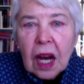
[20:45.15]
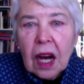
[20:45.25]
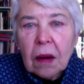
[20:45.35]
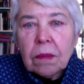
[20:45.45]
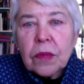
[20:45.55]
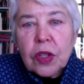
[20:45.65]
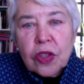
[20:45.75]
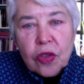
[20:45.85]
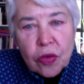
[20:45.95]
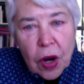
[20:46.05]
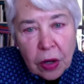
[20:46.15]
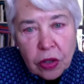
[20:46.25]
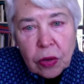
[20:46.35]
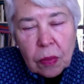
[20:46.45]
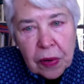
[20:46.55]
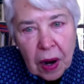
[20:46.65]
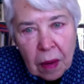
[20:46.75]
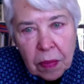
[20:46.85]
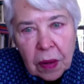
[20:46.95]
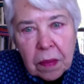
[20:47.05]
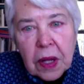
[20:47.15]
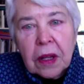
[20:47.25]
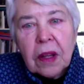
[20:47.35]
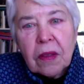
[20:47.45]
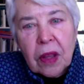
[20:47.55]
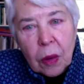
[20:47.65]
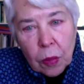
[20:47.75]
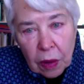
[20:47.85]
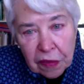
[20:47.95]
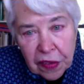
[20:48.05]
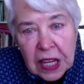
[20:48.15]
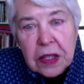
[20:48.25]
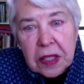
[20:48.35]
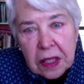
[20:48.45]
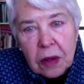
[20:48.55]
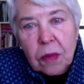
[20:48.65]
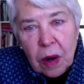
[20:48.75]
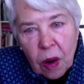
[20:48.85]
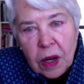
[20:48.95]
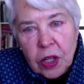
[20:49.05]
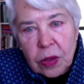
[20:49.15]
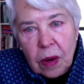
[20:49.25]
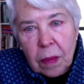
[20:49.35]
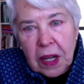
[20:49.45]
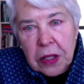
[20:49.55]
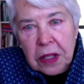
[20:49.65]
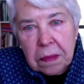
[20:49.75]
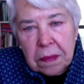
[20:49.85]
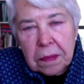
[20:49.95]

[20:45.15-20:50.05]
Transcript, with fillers: um, structural problem that we're facing in regard to our budget